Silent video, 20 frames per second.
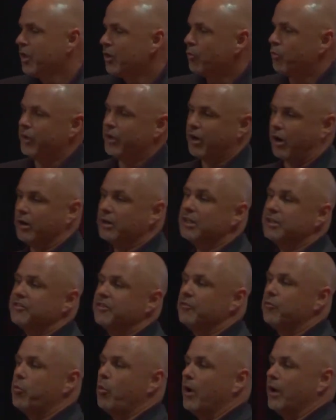Regardless
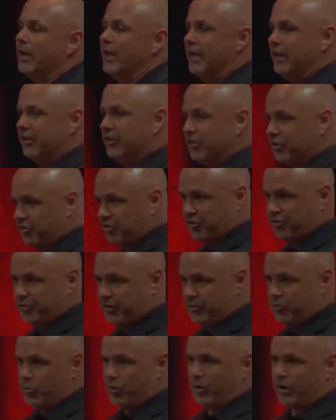of what industry
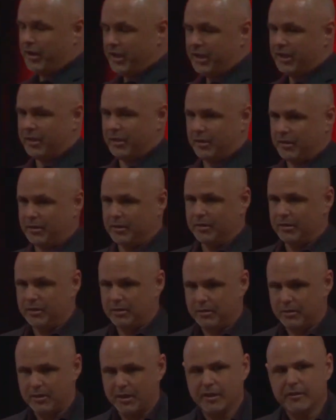we're in,
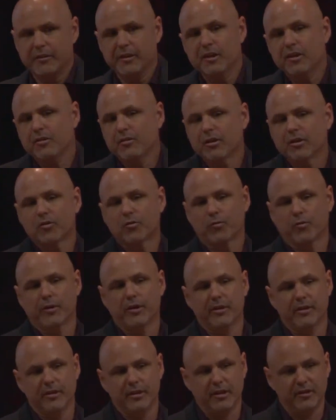I think you'd
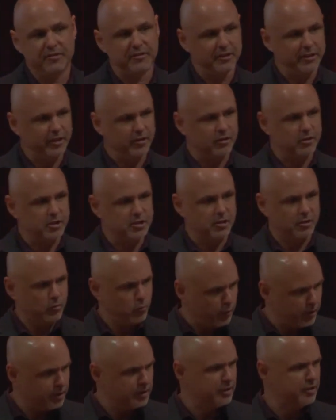agree that as leaders, aren't
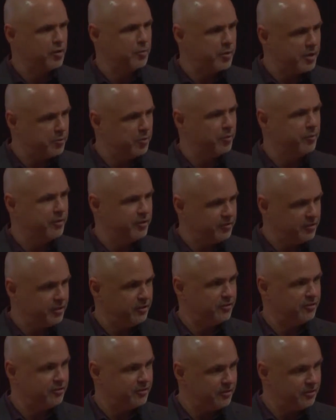we all in the people
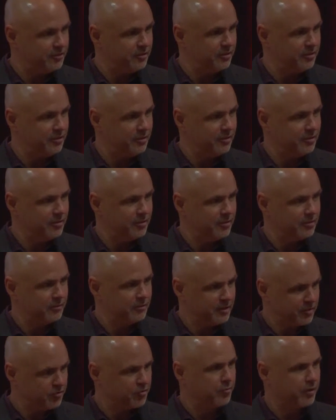business?
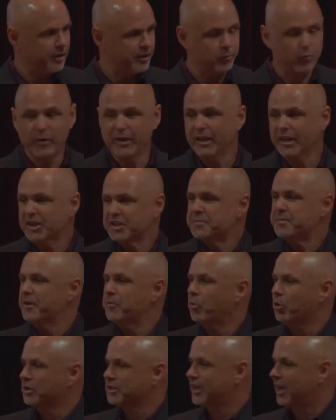That's right. We need to spend
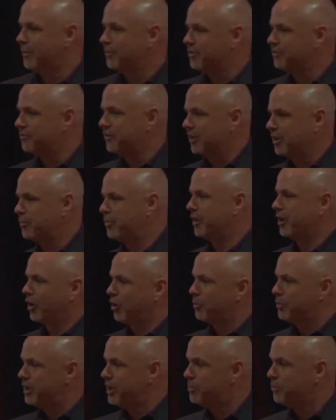more time developing our
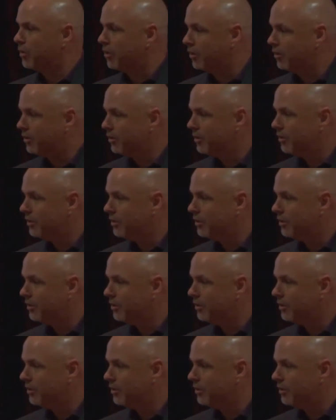people.